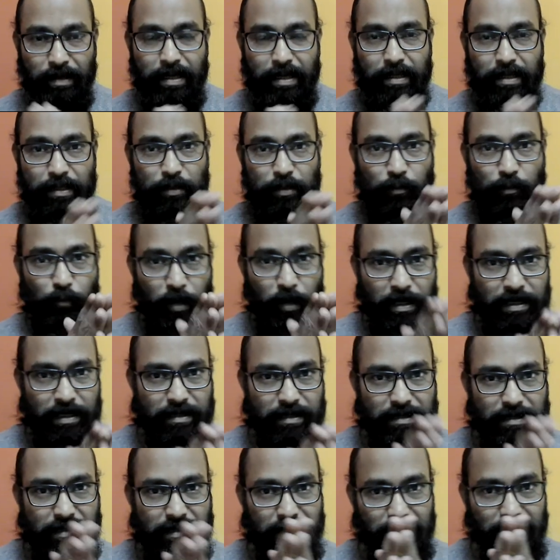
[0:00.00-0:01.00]
So one
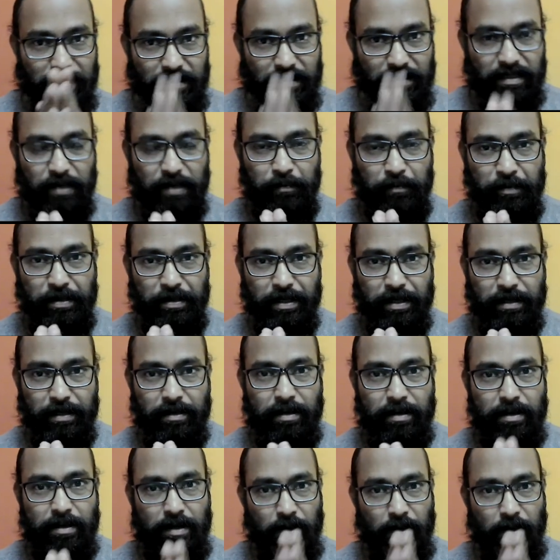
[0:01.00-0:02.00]
is this
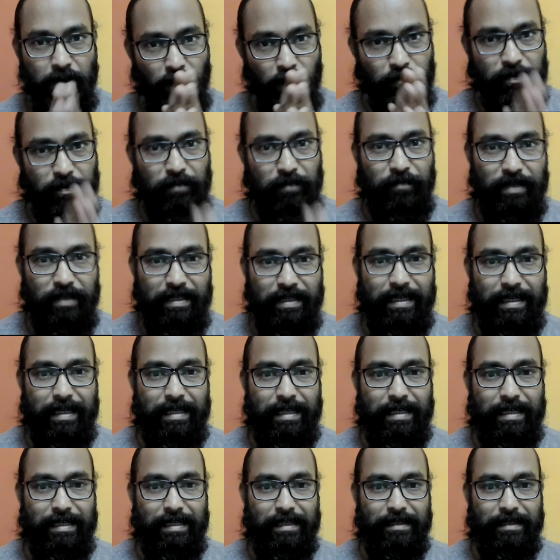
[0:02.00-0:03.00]
reception of the
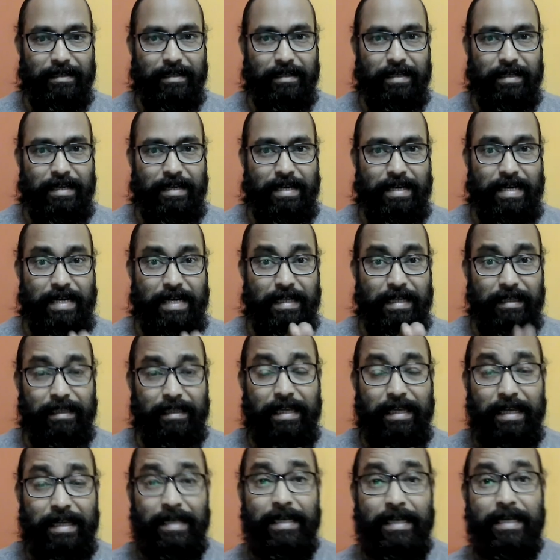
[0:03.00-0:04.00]
physical entity,
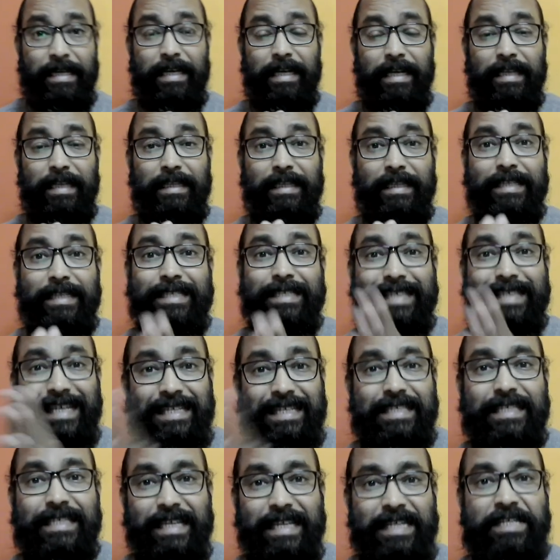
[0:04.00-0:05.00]
then the
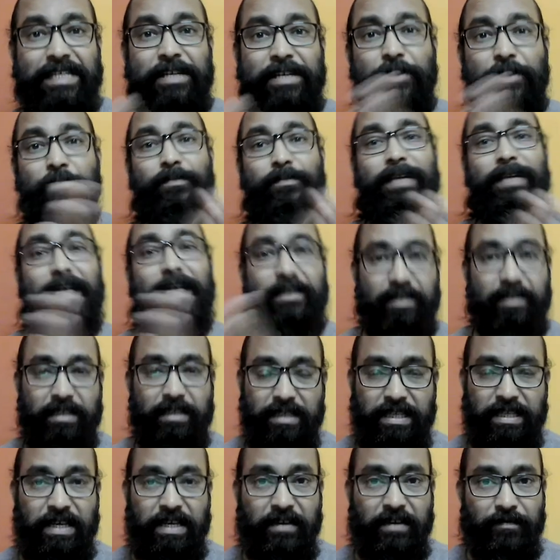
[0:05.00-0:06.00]
sensation of that
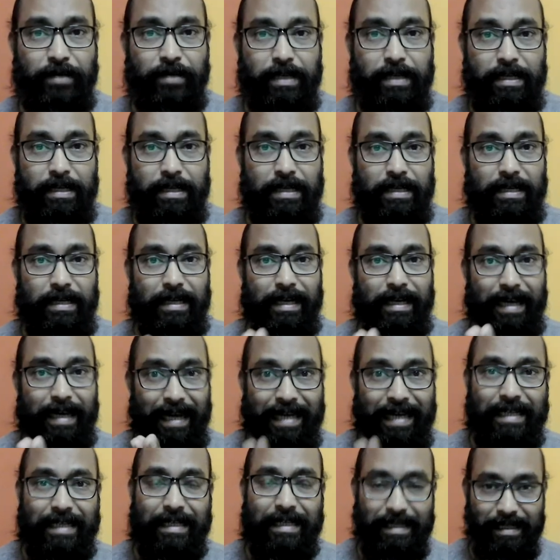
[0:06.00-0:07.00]
received
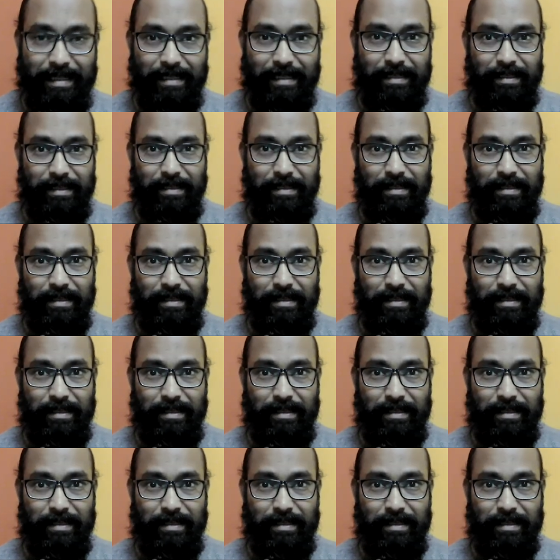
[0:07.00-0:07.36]
entity.